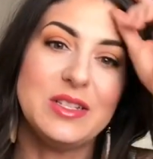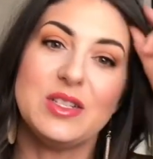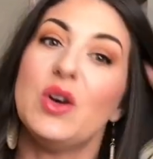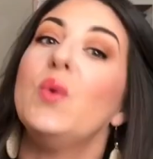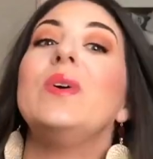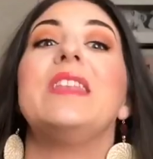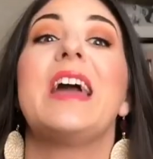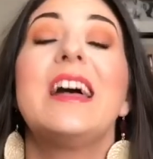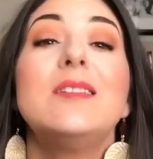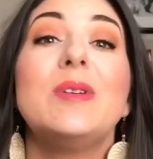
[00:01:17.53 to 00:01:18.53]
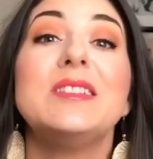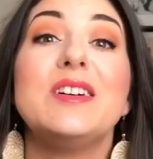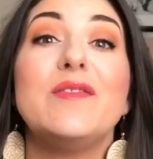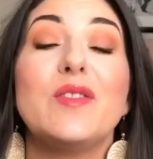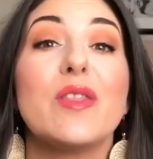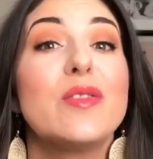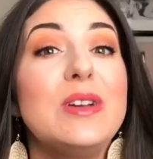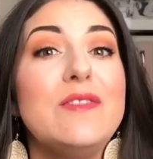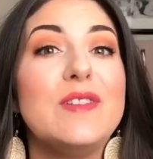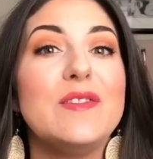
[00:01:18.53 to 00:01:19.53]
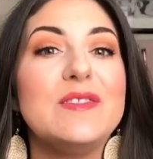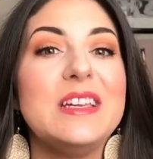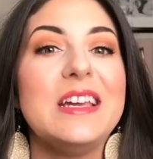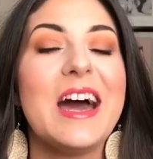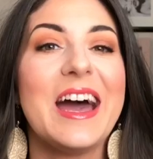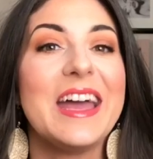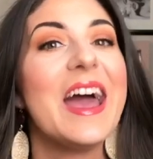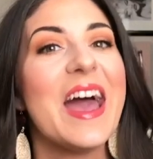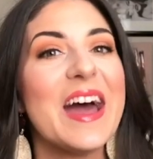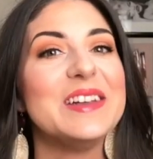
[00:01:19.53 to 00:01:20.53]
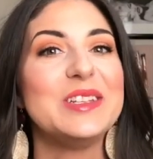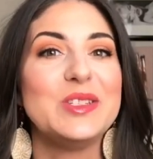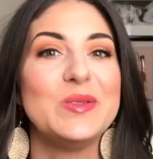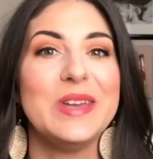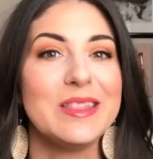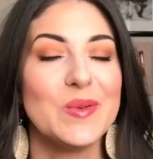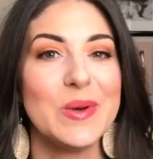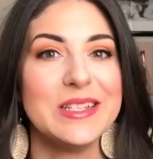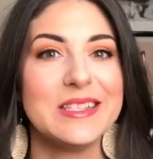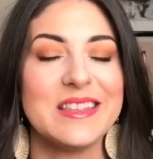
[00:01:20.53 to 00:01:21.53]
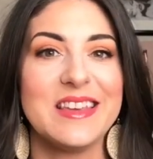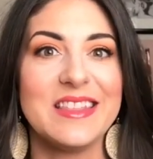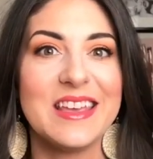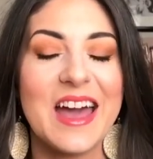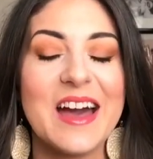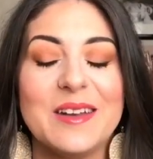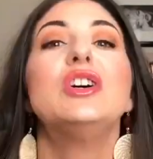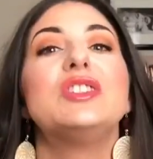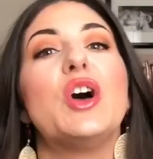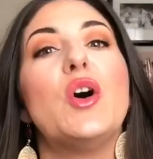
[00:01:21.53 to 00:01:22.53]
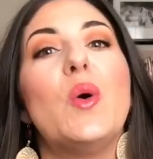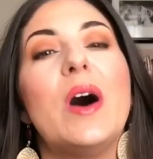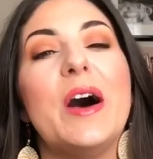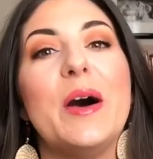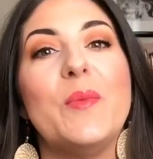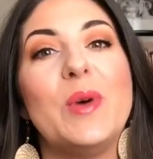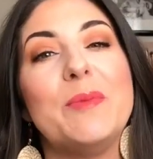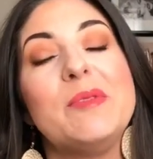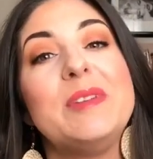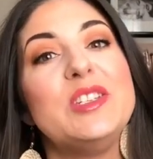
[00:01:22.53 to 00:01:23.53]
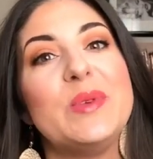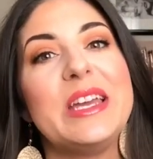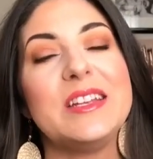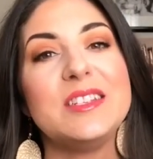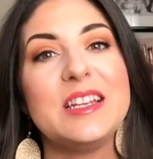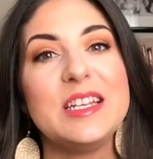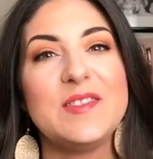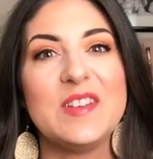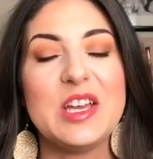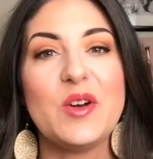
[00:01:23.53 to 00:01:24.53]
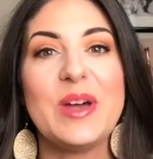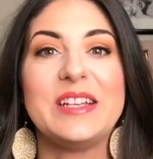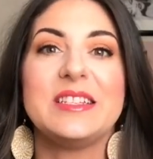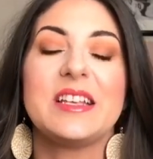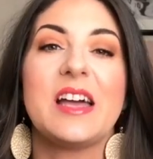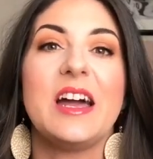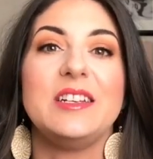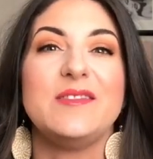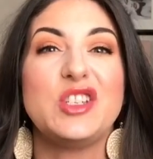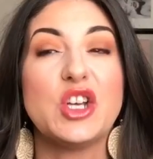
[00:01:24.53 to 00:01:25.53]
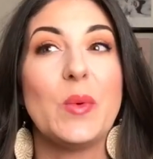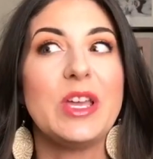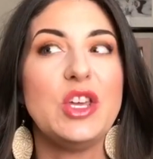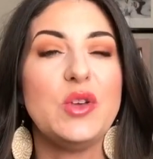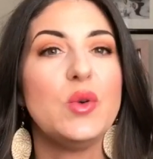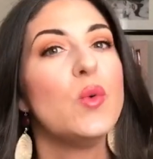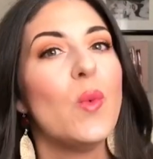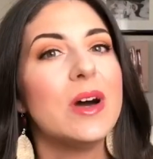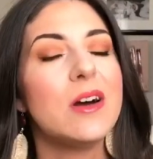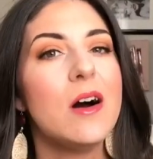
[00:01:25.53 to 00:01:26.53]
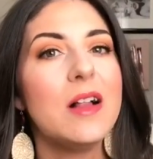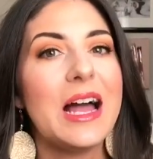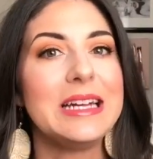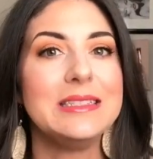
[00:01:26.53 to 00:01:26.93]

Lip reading: So when they had them on sale for $3.50, I had to get the ones that they had. So what I'm going to be doing in today's video is kind of showing you what all I